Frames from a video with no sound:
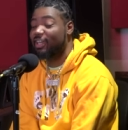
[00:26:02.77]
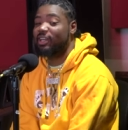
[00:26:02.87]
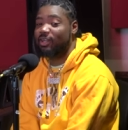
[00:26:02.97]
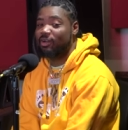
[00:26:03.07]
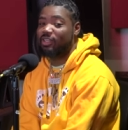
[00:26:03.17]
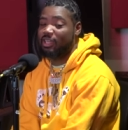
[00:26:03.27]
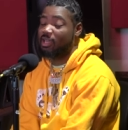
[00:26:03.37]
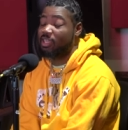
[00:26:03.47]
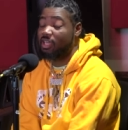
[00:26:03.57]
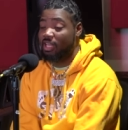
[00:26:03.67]
Yeah, no
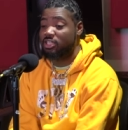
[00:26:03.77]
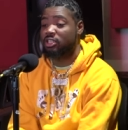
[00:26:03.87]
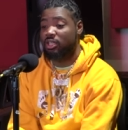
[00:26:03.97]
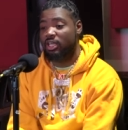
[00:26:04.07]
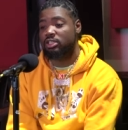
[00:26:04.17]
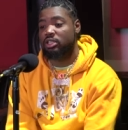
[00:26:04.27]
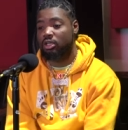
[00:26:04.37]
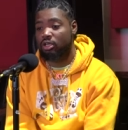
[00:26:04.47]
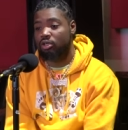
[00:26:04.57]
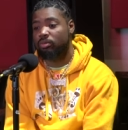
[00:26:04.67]
cap. Yeah, Legend,
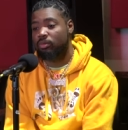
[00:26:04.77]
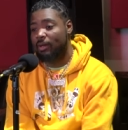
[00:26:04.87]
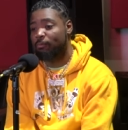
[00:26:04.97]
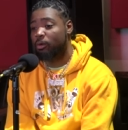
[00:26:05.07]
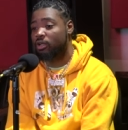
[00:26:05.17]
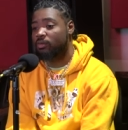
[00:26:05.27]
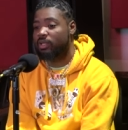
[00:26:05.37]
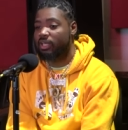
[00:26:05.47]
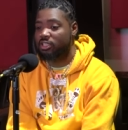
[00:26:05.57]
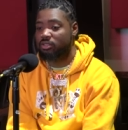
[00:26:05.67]
Legend, dope. I'm working
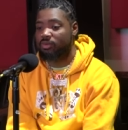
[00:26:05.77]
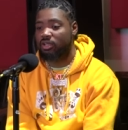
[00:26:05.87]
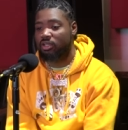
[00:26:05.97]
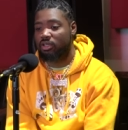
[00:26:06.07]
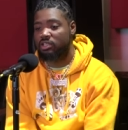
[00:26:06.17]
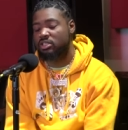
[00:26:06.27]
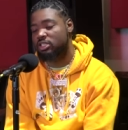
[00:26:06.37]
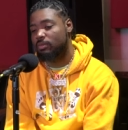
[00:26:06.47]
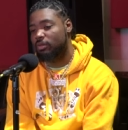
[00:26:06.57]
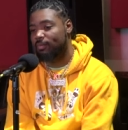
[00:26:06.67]
with Legend right now. He
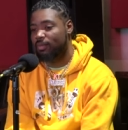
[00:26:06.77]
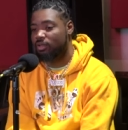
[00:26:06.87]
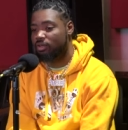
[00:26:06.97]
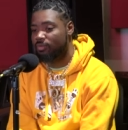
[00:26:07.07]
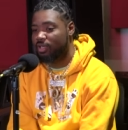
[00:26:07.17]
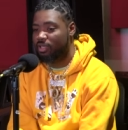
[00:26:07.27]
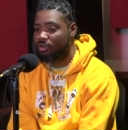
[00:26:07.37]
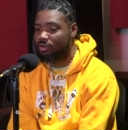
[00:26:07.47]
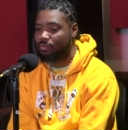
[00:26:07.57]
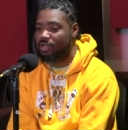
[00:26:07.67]
just sent me a B on the way
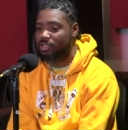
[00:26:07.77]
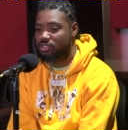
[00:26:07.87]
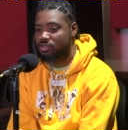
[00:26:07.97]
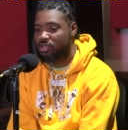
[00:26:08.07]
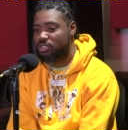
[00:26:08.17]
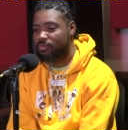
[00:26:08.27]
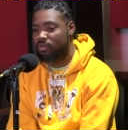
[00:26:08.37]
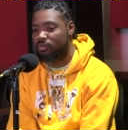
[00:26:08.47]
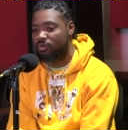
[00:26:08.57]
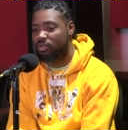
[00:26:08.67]
here to write to as
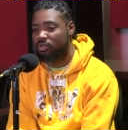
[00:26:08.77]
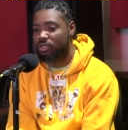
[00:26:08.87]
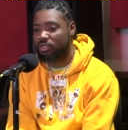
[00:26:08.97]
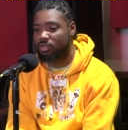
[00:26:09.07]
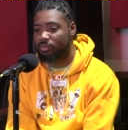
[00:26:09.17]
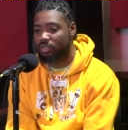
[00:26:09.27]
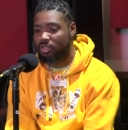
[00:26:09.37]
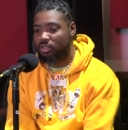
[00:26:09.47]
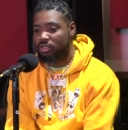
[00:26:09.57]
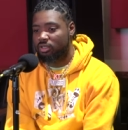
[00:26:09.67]
I'm on the road. Um,
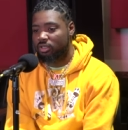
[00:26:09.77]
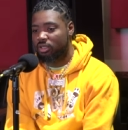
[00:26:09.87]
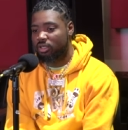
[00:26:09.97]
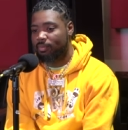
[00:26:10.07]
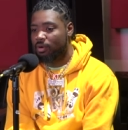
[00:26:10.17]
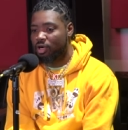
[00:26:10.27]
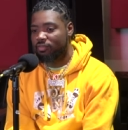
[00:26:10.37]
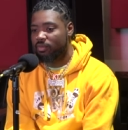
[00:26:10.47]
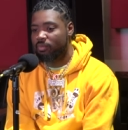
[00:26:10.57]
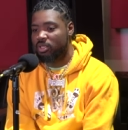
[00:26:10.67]
uh,
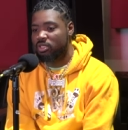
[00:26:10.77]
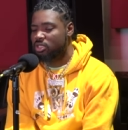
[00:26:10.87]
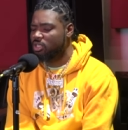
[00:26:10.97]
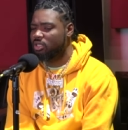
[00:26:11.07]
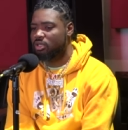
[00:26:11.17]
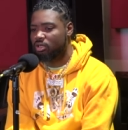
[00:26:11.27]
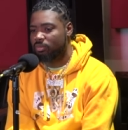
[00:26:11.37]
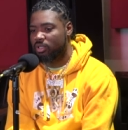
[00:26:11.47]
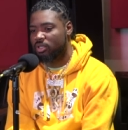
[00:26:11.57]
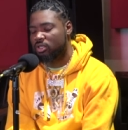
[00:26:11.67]
Marvin Beats, he
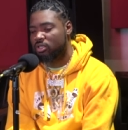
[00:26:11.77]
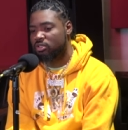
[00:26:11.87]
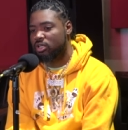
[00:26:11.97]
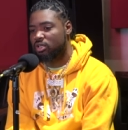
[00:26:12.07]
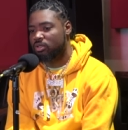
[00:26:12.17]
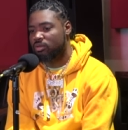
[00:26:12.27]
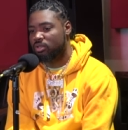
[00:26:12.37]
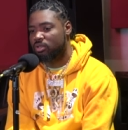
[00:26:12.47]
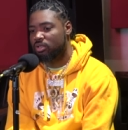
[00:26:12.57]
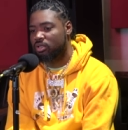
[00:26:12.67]
dope. He did the Draco
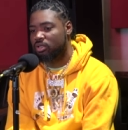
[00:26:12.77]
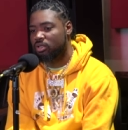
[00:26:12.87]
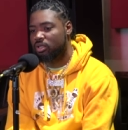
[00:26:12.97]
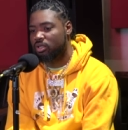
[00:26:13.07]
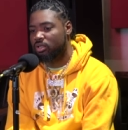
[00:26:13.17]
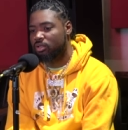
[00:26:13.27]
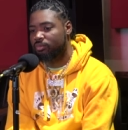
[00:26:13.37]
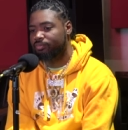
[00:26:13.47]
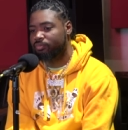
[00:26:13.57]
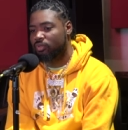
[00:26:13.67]
one. Yeah.
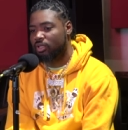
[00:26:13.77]
Um,